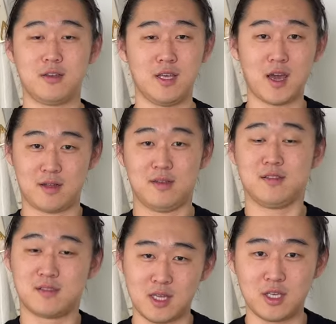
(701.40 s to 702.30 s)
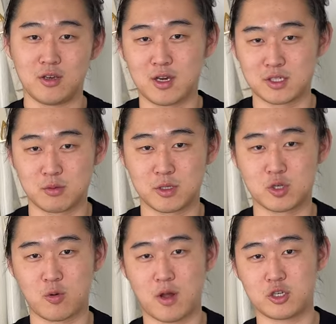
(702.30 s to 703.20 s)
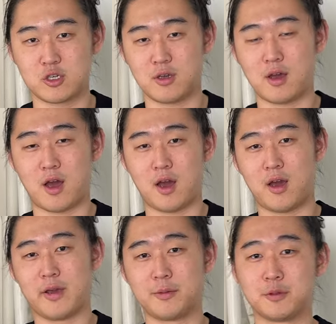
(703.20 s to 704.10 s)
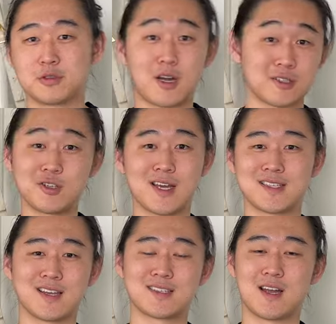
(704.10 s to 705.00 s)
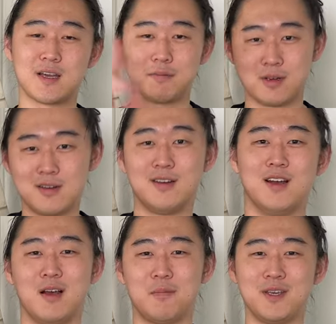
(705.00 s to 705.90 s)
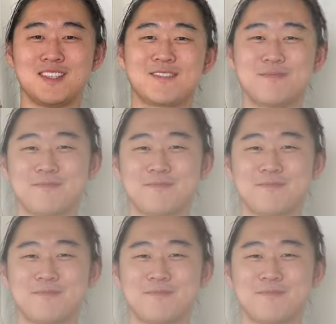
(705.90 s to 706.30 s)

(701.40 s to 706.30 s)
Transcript: Yeah, thank you guys so much for watching. I will talk to you guys next time. Peace.